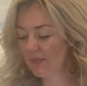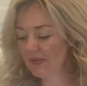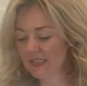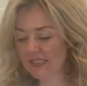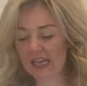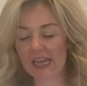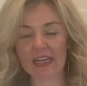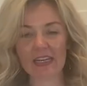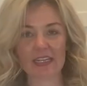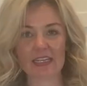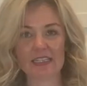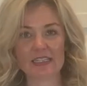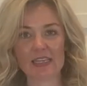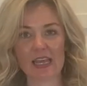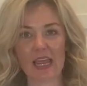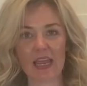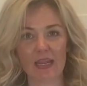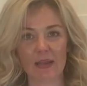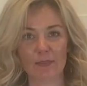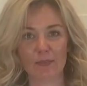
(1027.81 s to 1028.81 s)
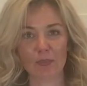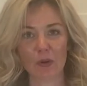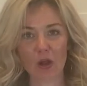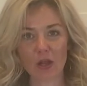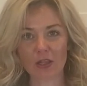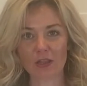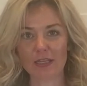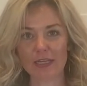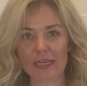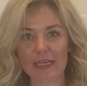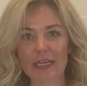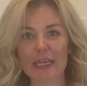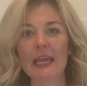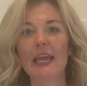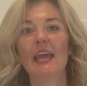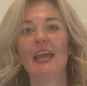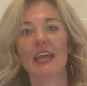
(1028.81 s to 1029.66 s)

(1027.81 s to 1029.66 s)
potatoes and broccoli